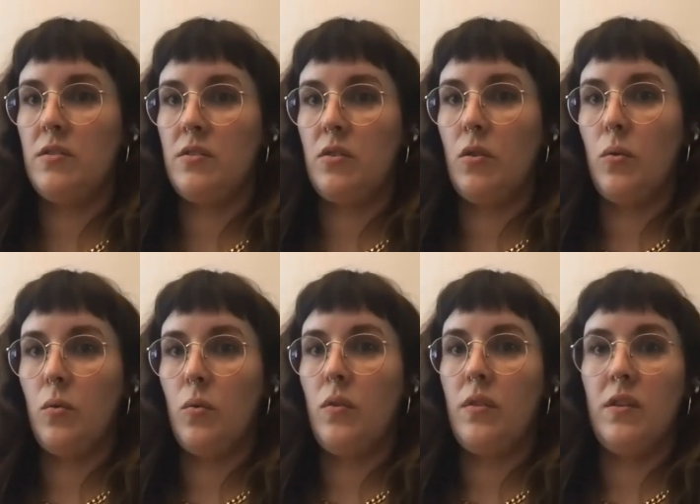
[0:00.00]

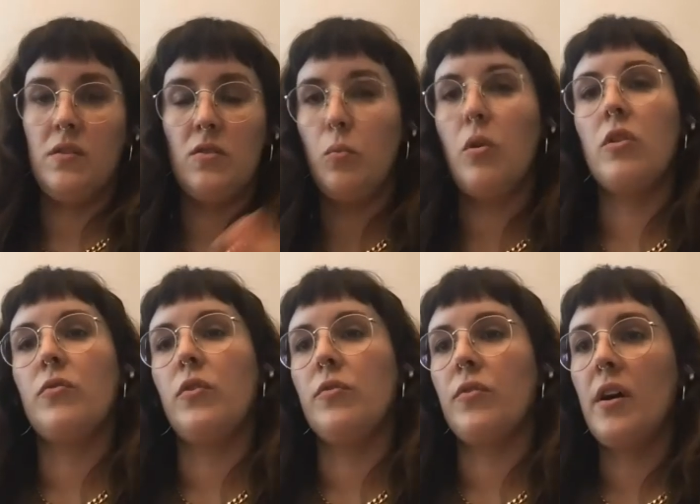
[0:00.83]
So this is
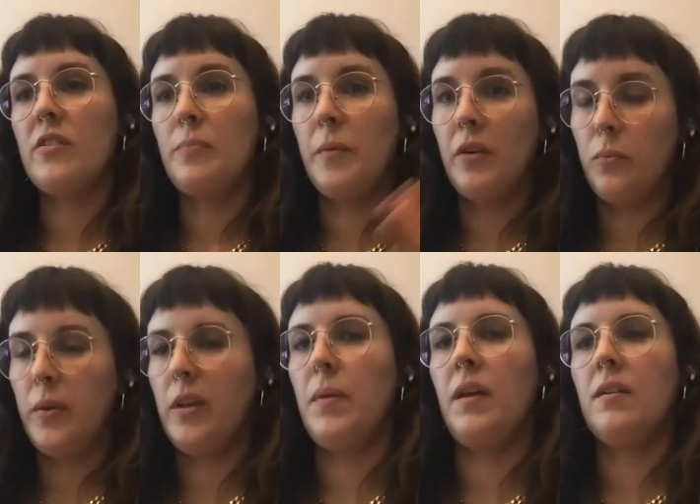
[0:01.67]
wonderful for us because we
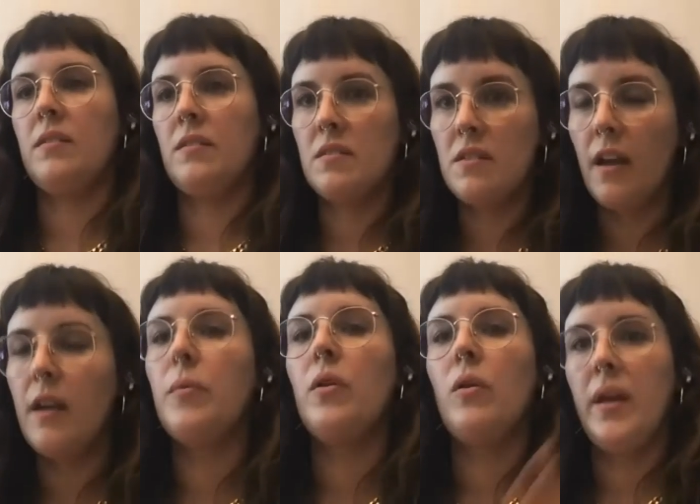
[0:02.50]
can make it sustainable.